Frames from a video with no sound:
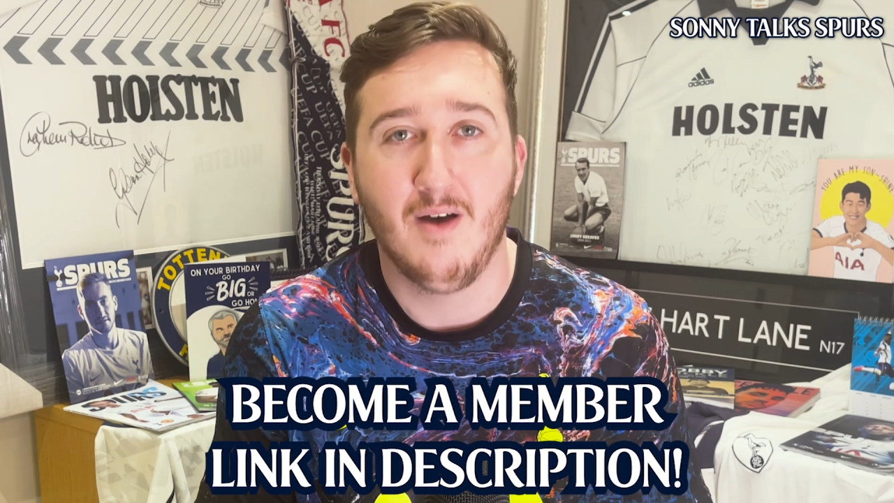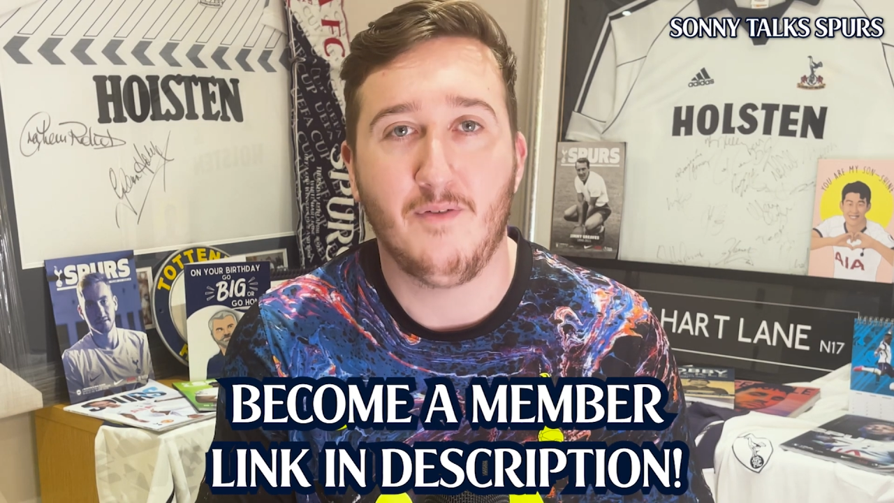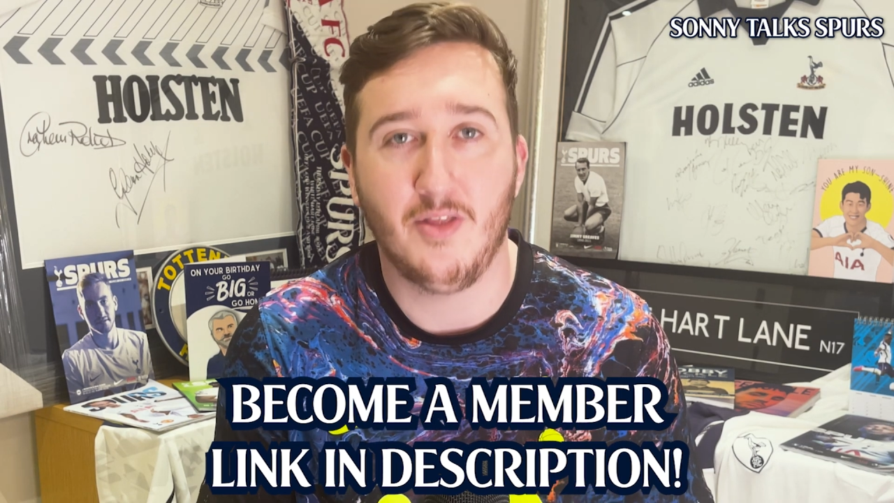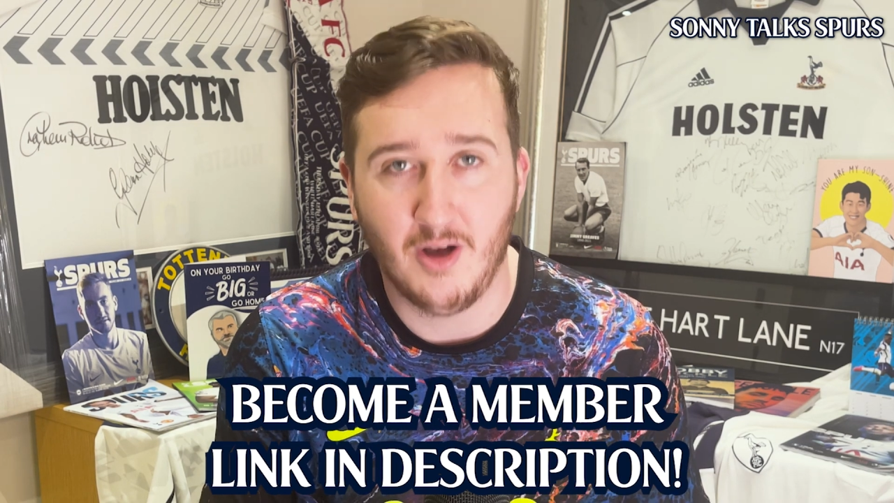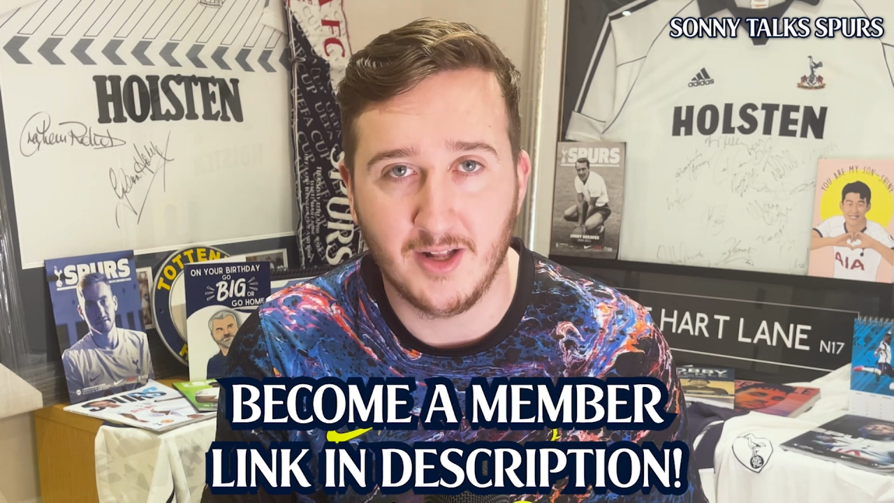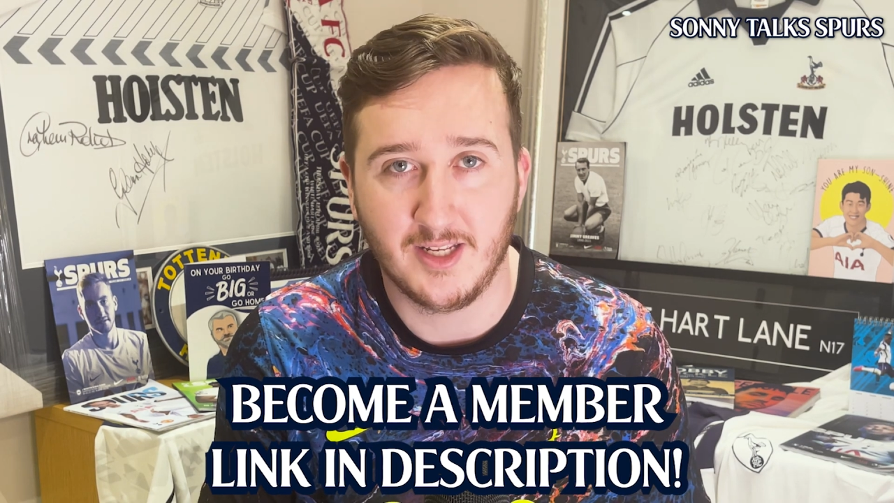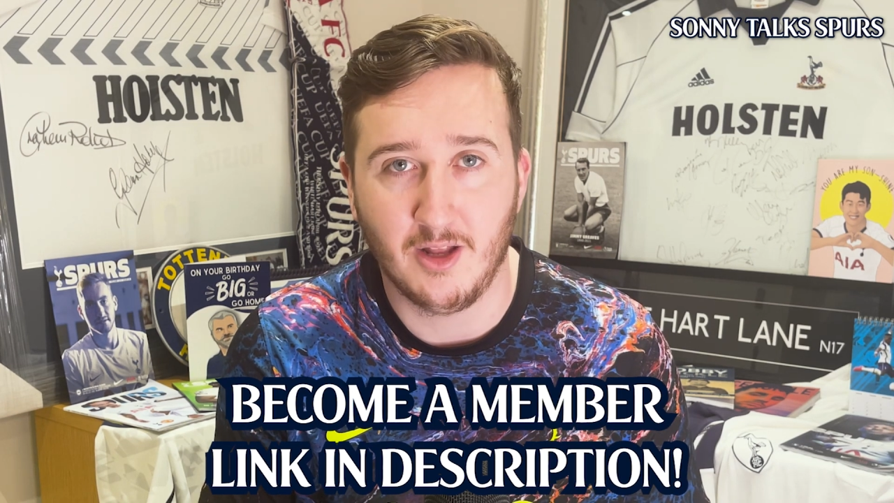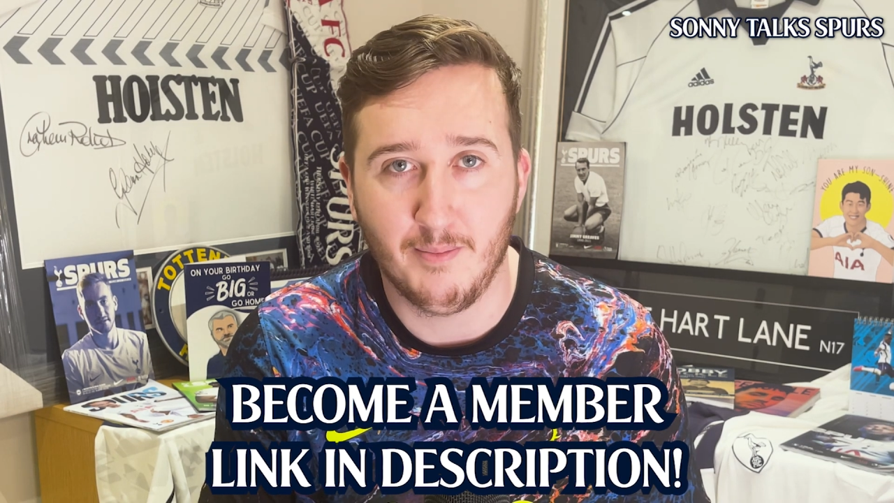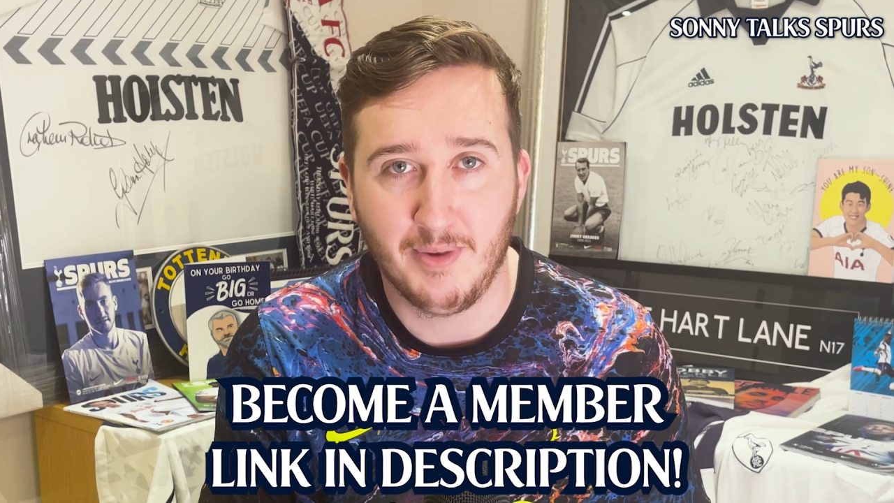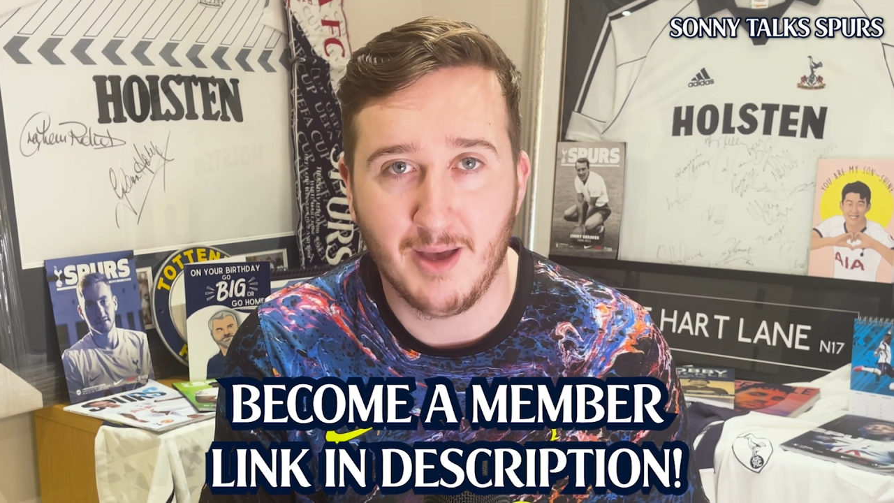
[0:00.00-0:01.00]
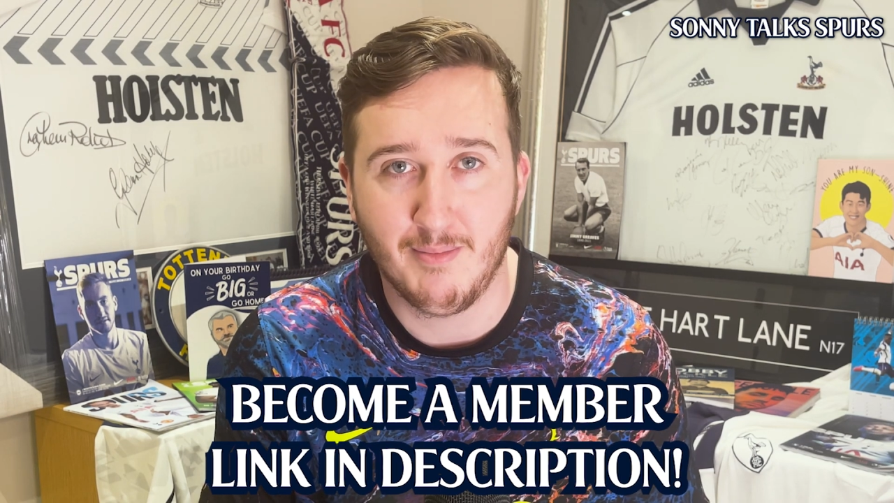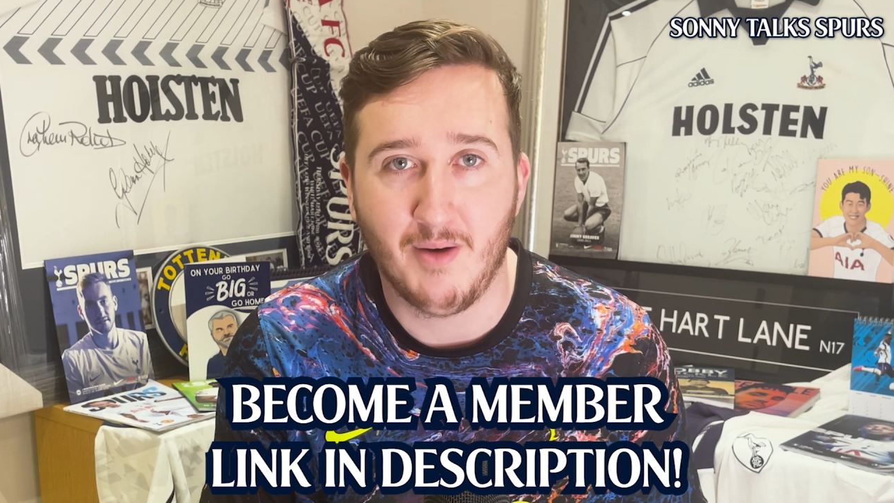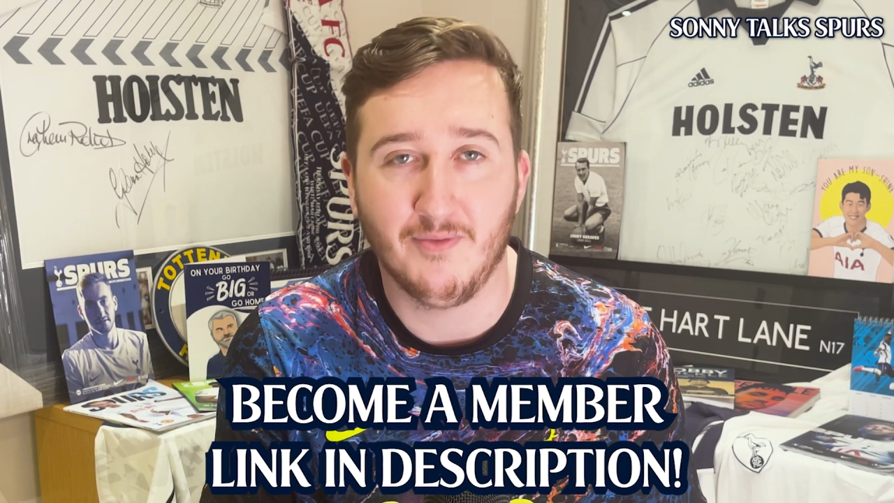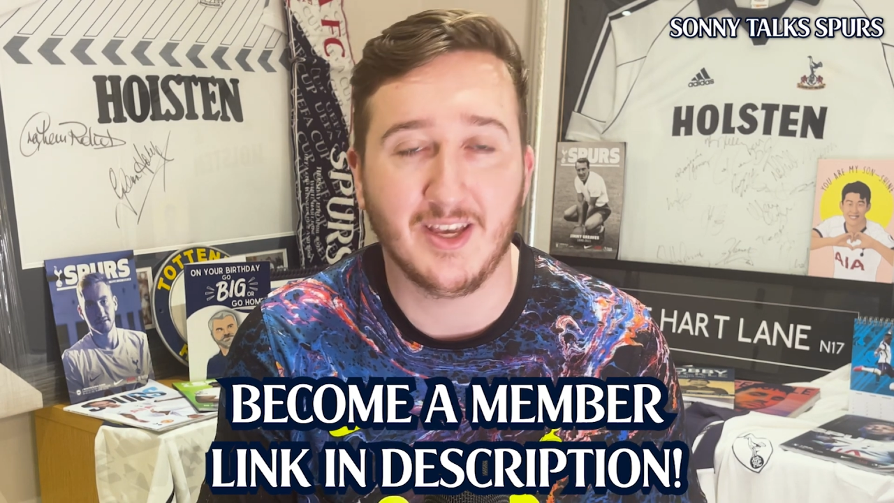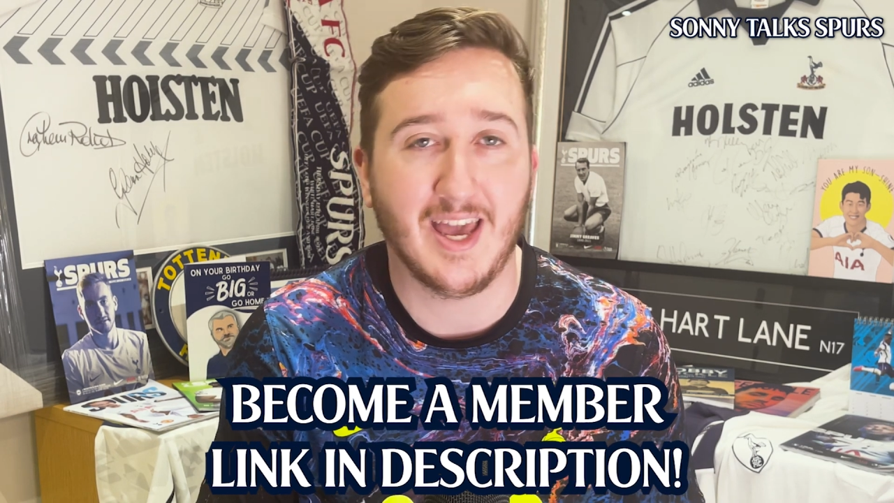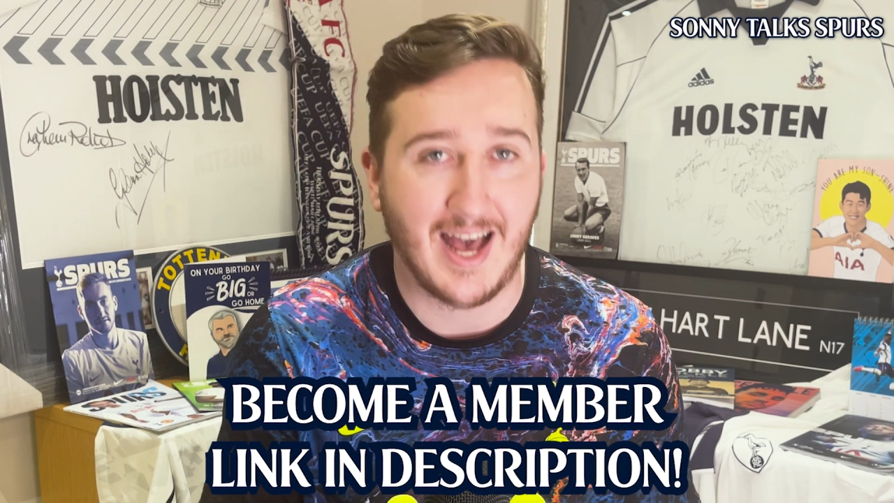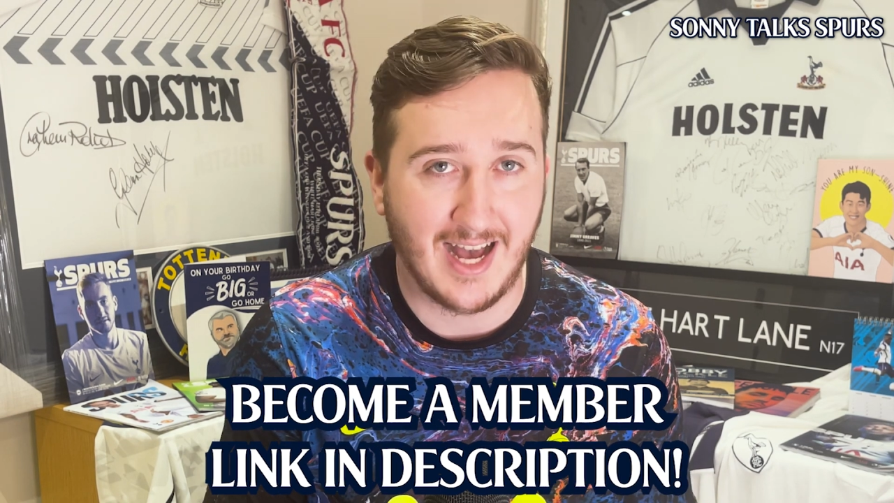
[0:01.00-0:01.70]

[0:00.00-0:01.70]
for 99p a month and get